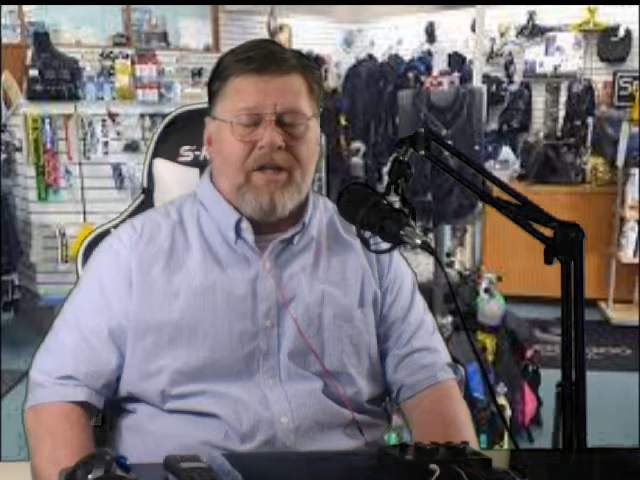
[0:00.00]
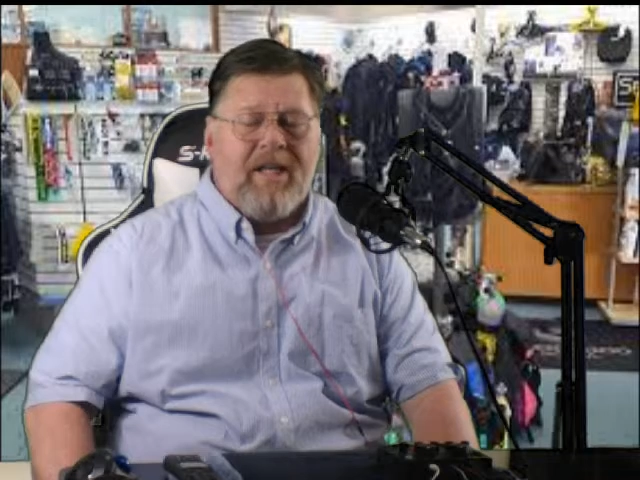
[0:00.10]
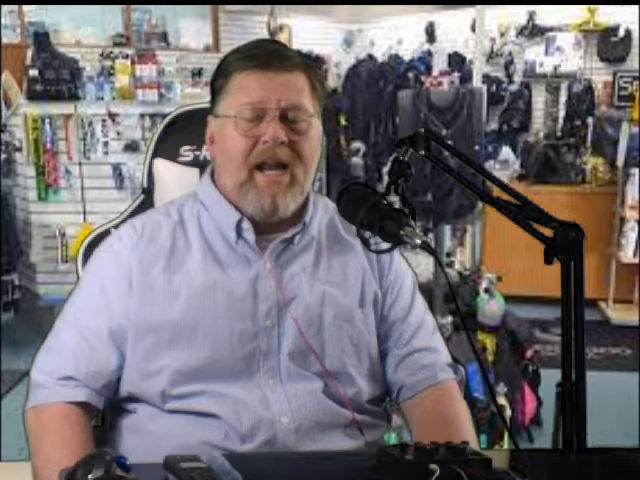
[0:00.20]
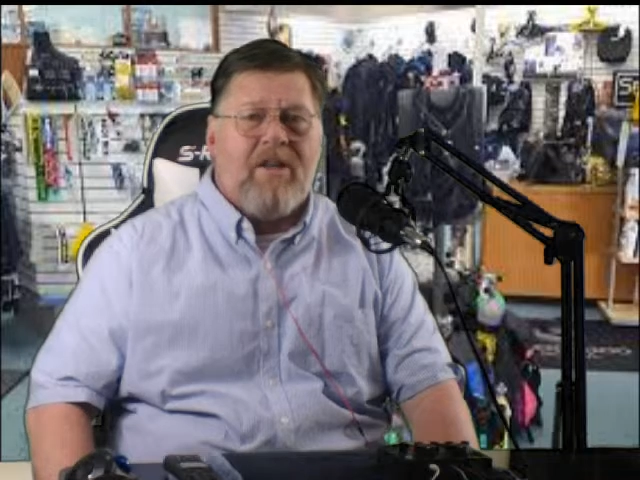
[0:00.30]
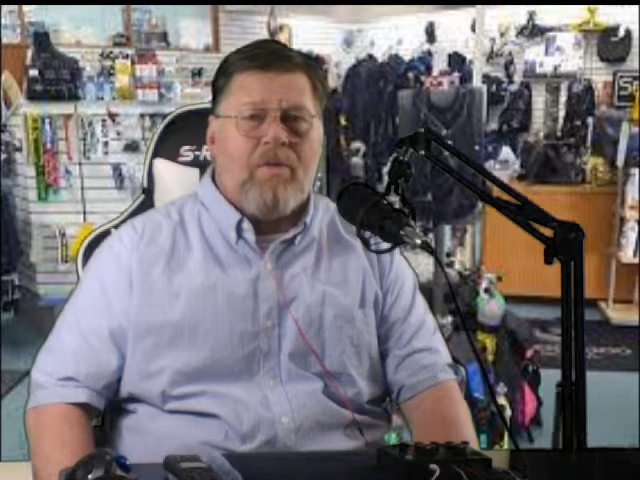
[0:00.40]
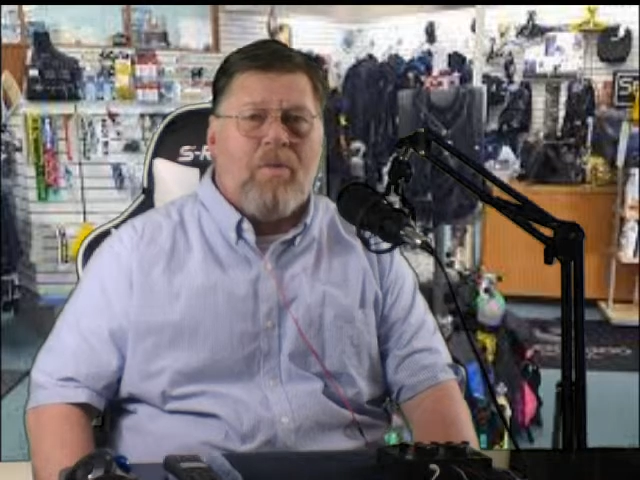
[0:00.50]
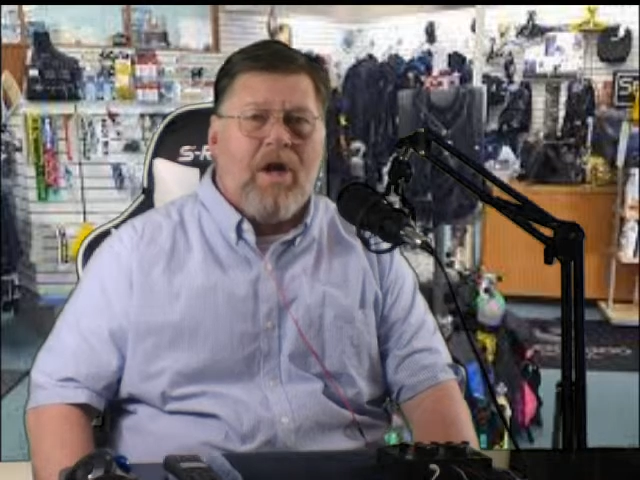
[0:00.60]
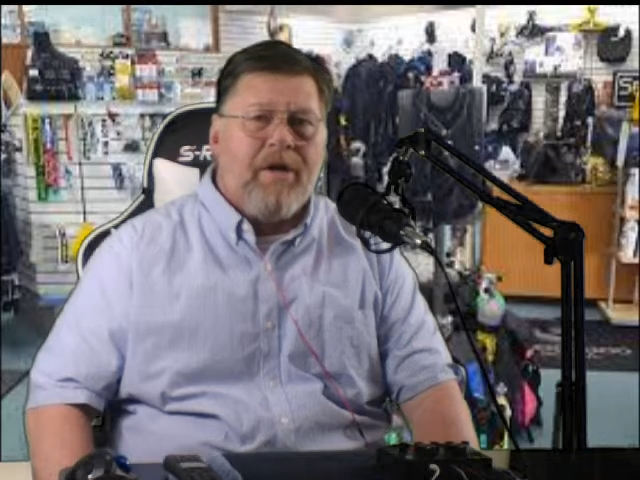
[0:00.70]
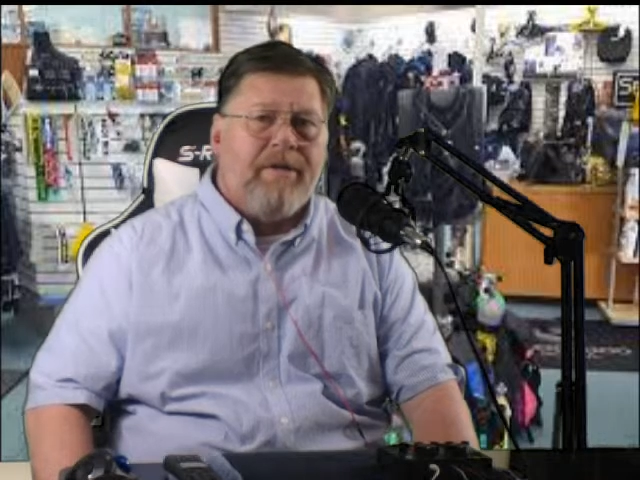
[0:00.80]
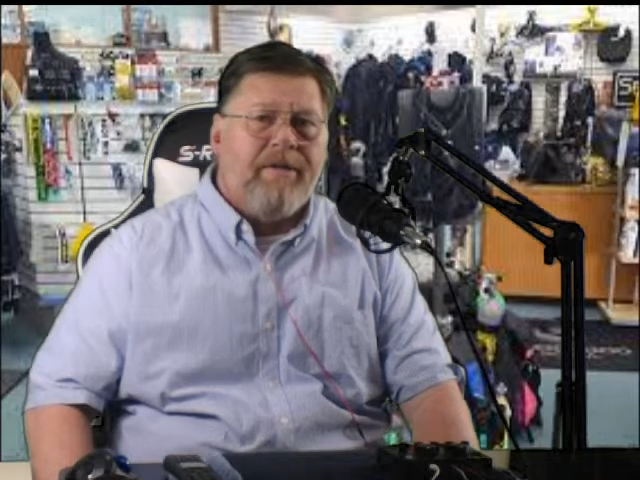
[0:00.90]
get out of the
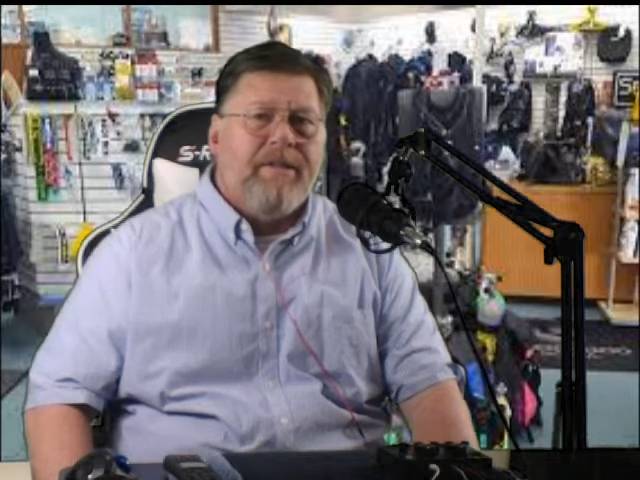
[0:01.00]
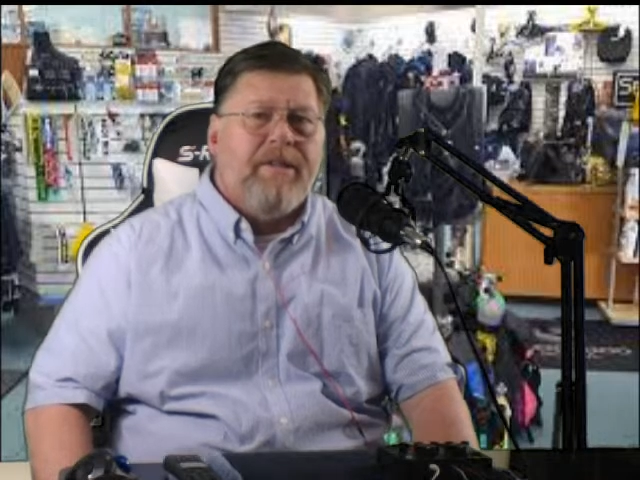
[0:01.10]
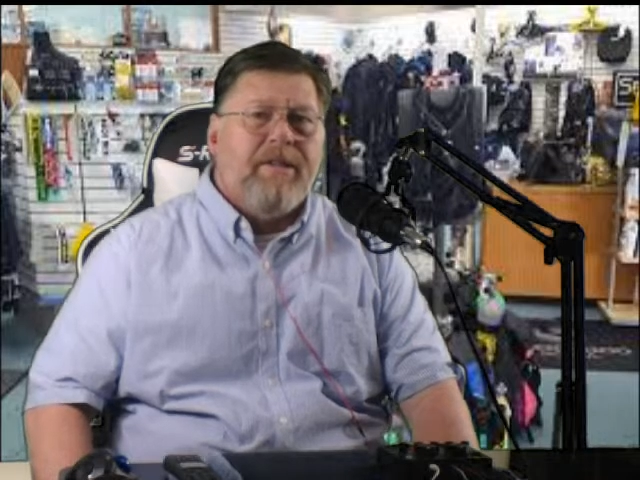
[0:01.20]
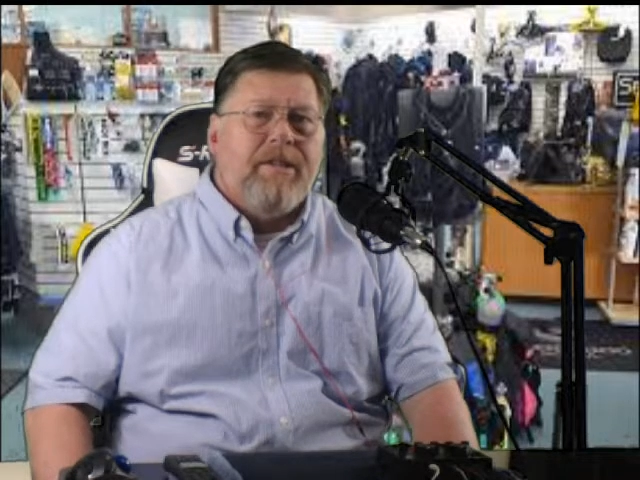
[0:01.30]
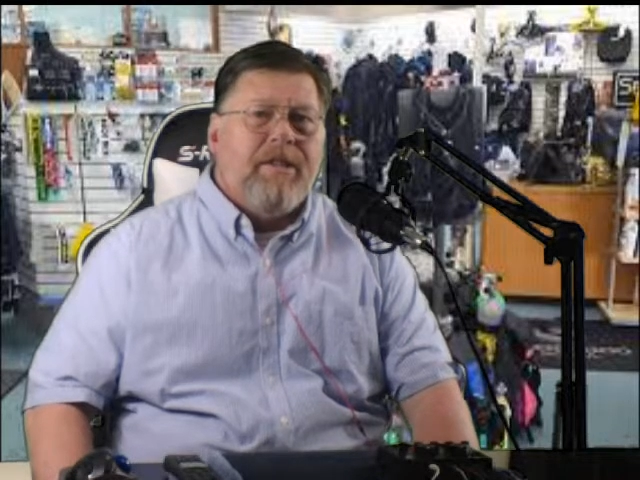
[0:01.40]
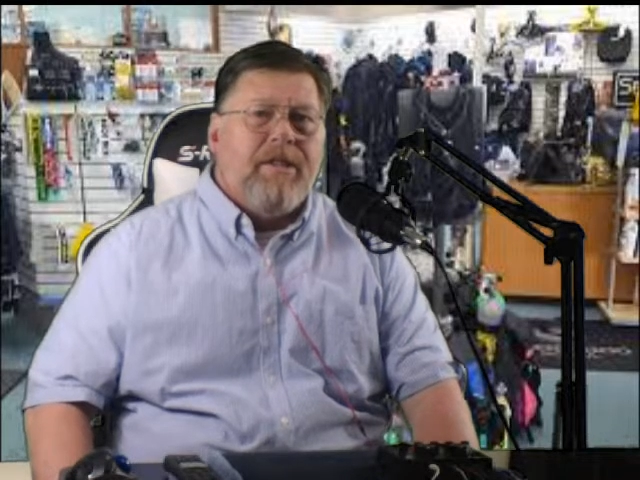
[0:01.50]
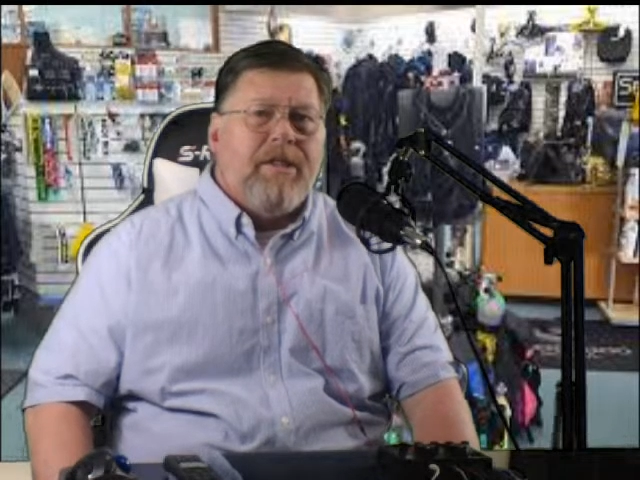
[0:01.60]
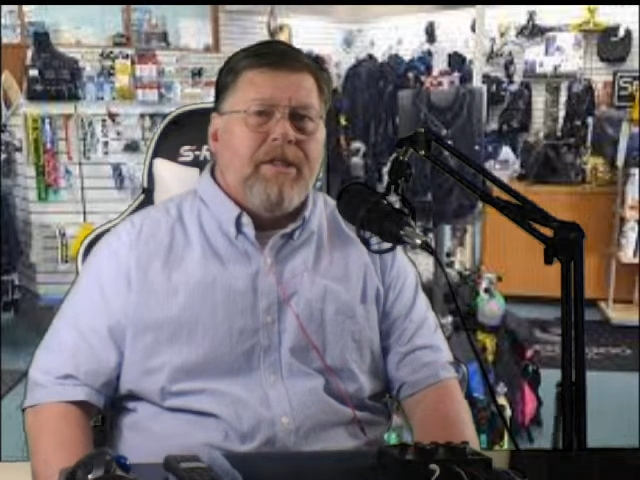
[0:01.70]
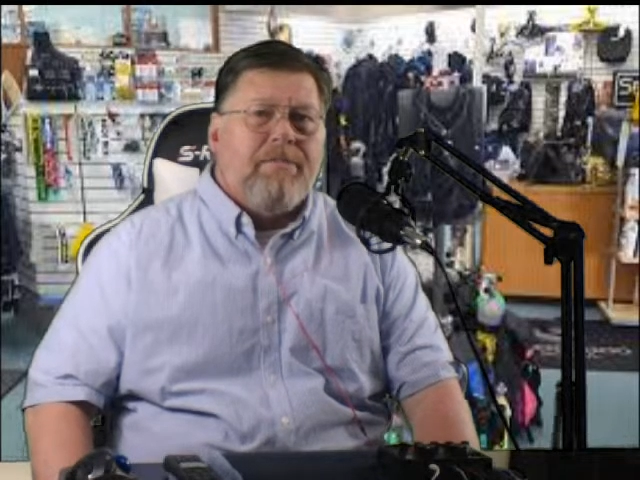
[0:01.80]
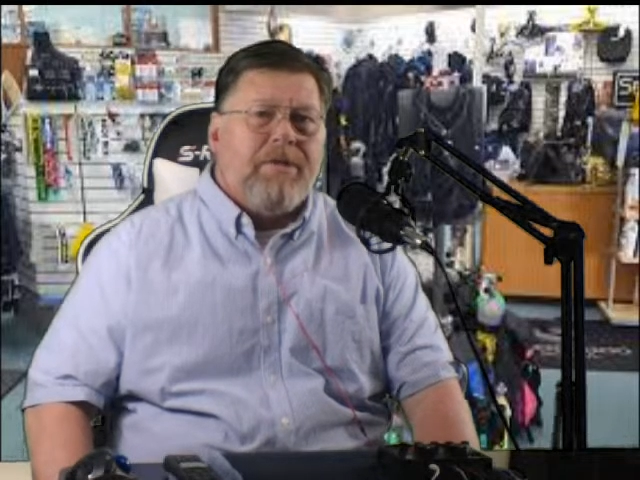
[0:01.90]
water.
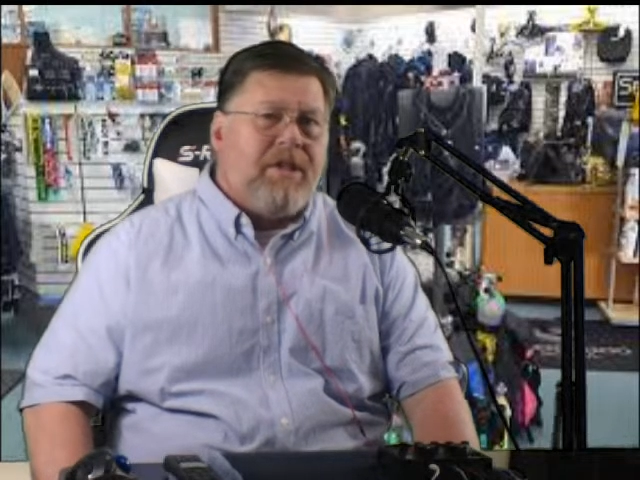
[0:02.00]
But